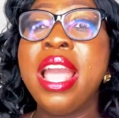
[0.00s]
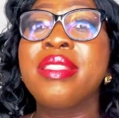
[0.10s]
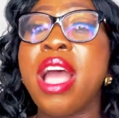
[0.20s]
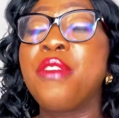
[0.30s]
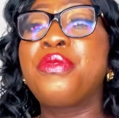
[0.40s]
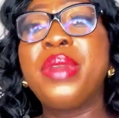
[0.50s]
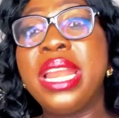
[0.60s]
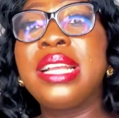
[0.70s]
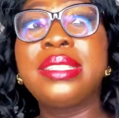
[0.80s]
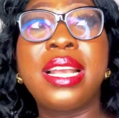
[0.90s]
Now,
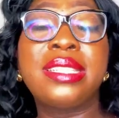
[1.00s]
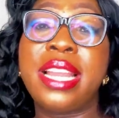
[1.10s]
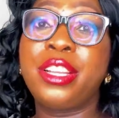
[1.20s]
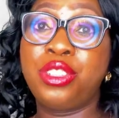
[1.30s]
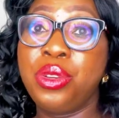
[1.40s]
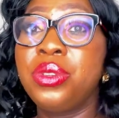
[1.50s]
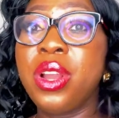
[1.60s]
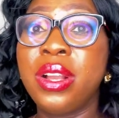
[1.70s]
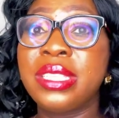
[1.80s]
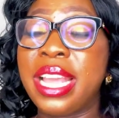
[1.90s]
freelancers like
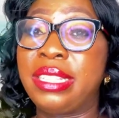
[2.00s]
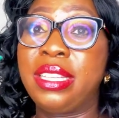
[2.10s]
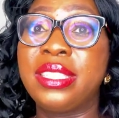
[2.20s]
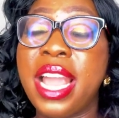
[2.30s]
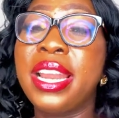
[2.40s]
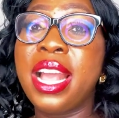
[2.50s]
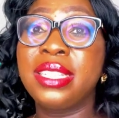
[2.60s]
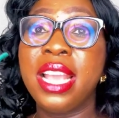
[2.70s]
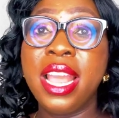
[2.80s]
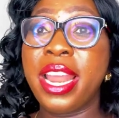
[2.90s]
tutors, like designers,
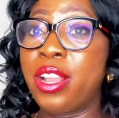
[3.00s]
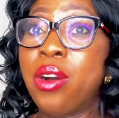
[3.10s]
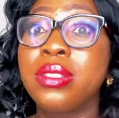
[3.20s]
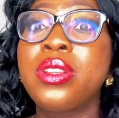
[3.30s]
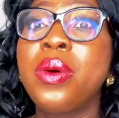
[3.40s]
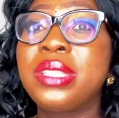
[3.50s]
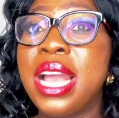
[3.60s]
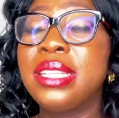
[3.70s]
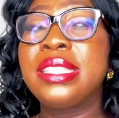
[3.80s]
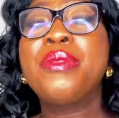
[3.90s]
like
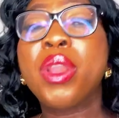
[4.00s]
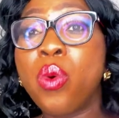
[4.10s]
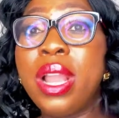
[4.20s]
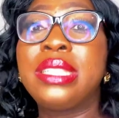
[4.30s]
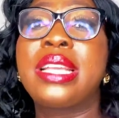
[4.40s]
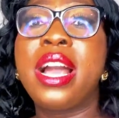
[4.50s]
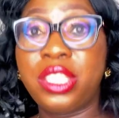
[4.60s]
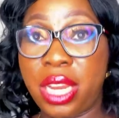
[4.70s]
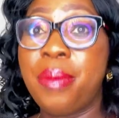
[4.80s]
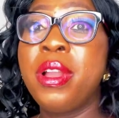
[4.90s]
consultants, they request
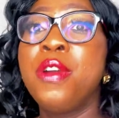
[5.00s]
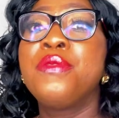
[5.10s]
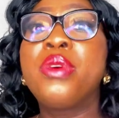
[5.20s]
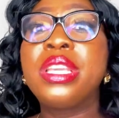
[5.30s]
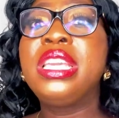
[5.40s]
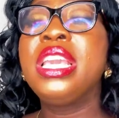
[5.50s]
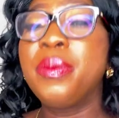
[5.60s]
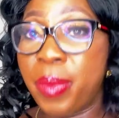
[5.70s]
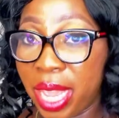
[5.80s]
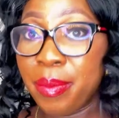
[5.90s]
Cash App for gig
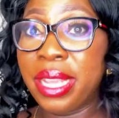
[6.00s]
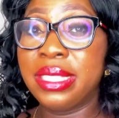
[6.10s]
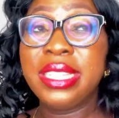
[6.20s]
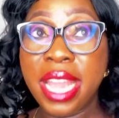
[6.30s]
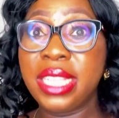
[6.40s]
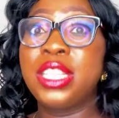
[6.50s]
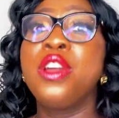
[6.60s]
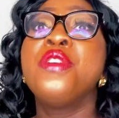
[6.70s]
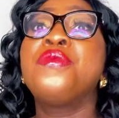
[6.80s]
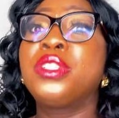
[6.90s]
payments. Yes,
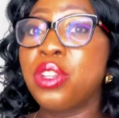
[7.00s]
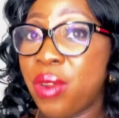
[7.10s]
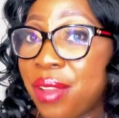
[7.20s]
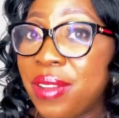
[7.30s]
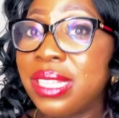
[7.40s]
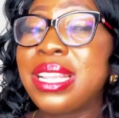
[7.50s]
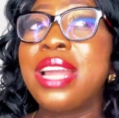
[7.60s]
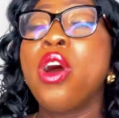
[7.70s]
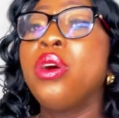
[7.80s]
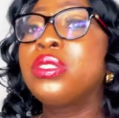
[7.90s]
photographers can
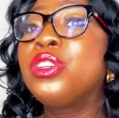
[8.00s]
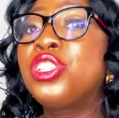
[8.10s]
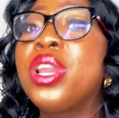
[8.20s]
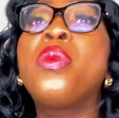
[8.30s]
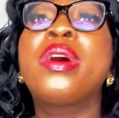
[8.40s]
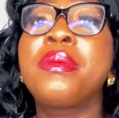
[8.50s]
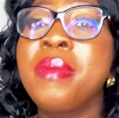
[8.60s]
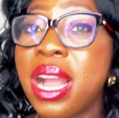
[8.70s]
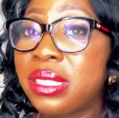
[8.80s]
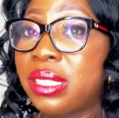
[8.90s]
also share
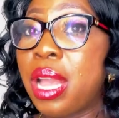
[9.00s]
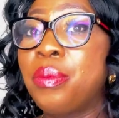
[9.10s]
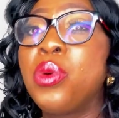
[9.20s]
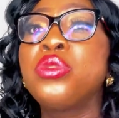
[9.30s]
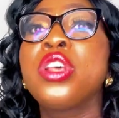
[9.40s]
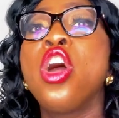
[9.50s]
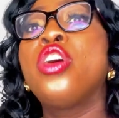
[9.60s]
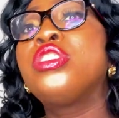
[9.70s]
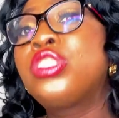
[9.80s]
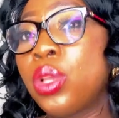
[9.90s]
watermarked samples
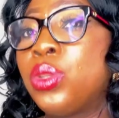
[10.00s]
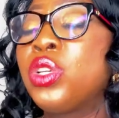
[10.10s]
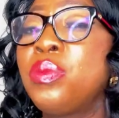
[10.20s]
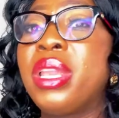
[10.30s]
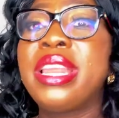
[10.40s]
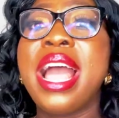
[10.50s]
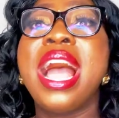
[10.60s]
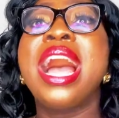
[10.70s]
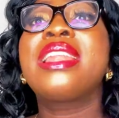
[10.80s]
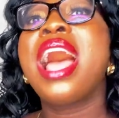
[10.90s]
on social media
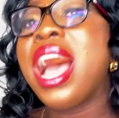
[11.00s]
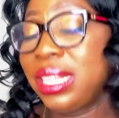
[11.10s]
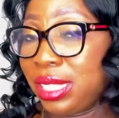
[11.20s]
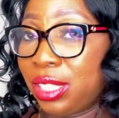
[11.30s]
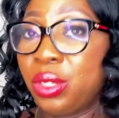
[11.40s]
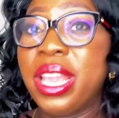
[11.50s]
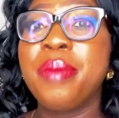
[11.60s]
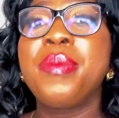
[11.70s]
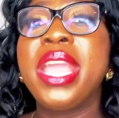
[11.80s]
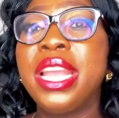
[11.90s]
and ask to get
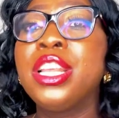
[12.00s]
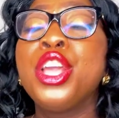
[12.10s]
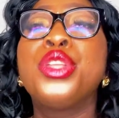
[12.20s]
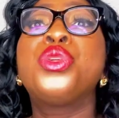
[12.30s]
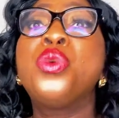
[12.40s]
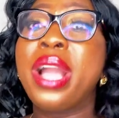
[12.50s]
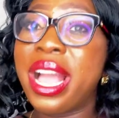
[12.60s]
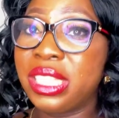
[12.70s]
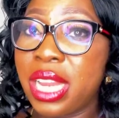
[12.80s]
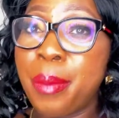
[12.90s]
paid through
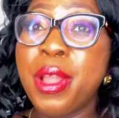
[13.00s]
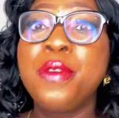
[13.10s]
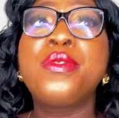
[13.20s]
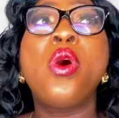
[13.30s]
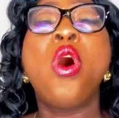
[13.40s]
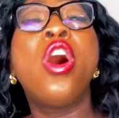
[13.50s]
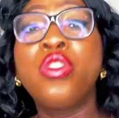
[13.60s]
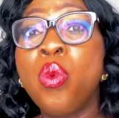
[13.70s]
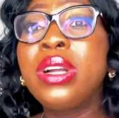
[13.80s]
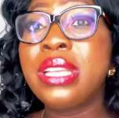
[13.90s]
Cash App for
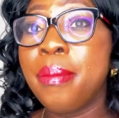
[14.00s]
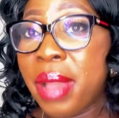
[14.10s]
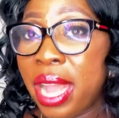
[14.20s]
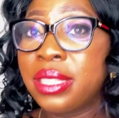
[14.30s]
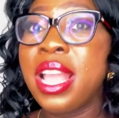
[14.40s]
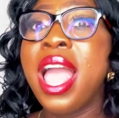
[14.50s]
on watermarked